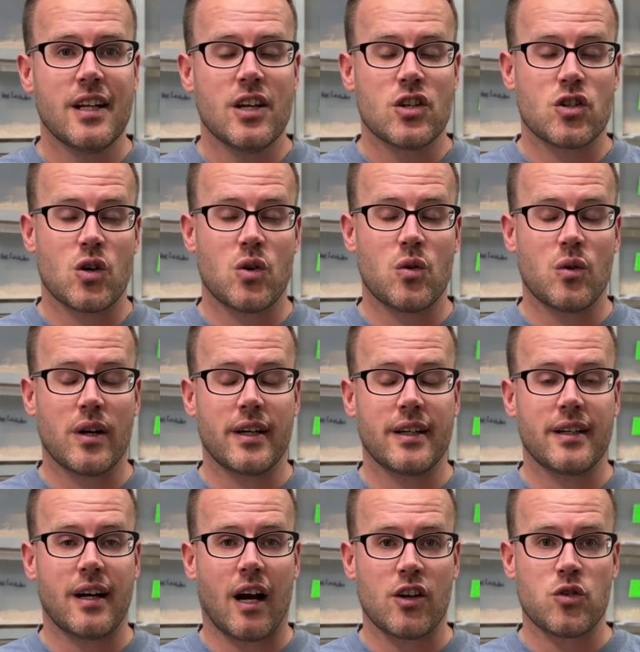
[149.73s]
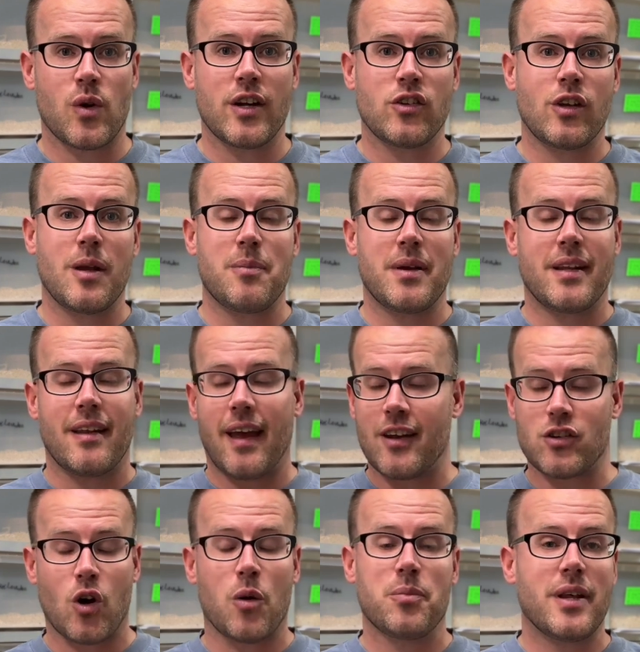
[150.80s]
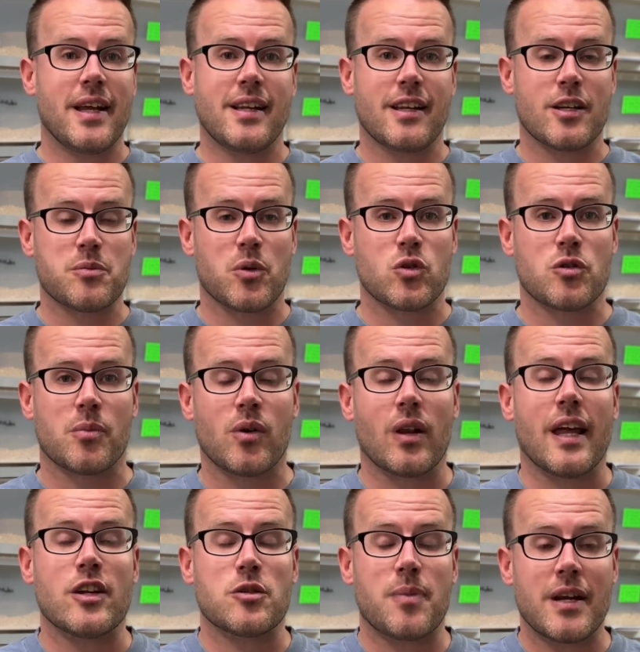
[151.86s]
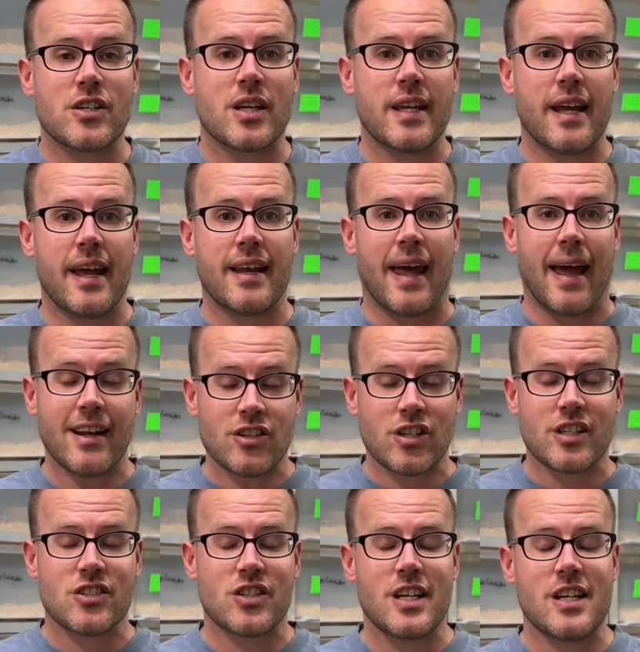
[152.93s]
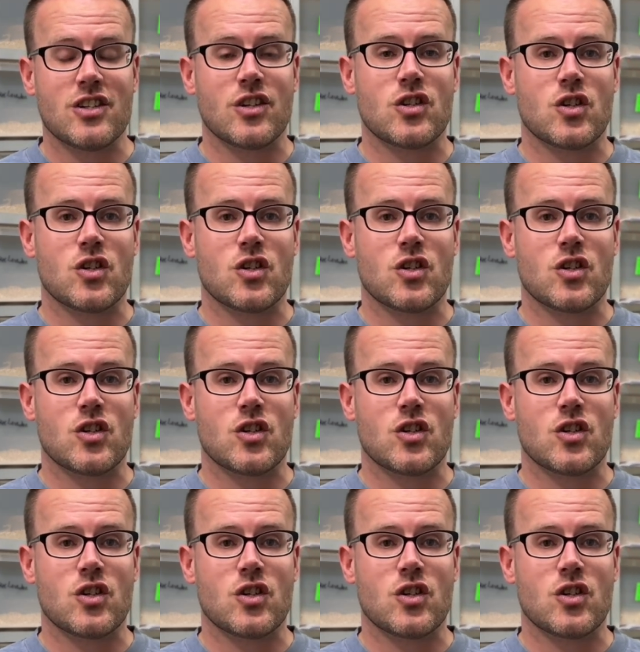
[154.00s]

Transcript: So I try to keep it as updated as possible, especially in hatching season.